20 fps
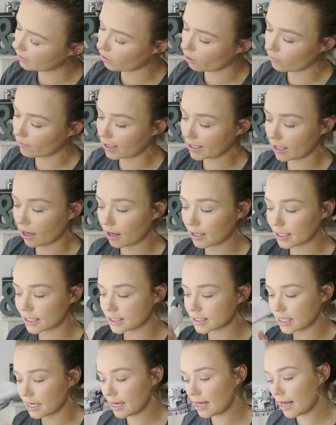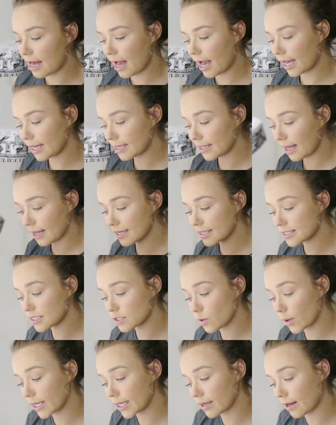thing already on it. And that is
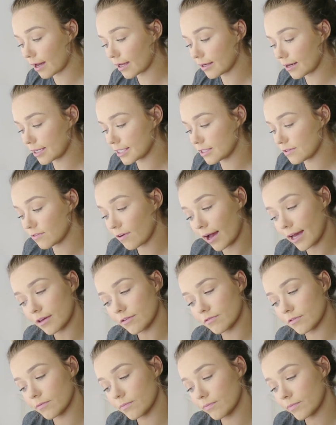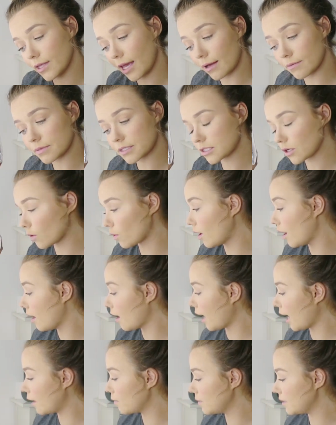$29.95. Yeah, so
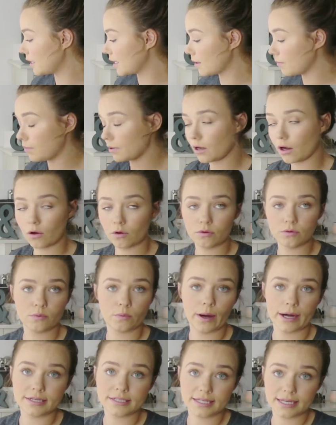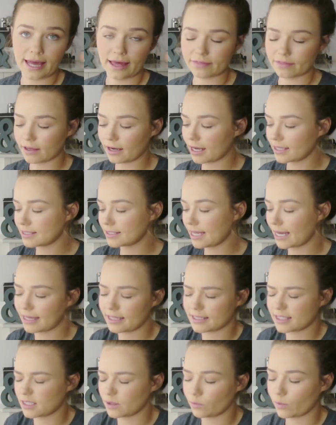I will link below where to get that. I'd say
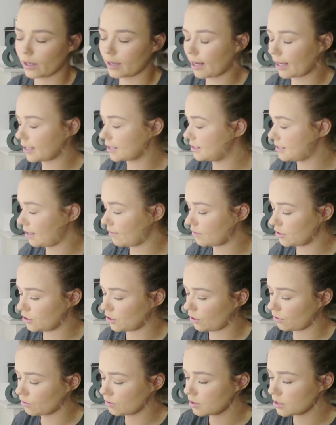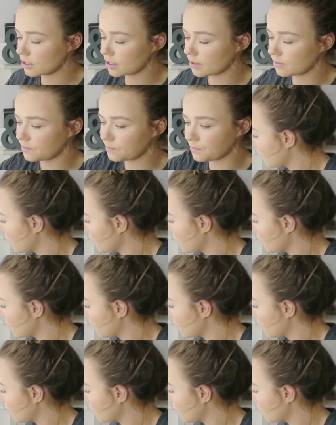it's somewhere like David Jones.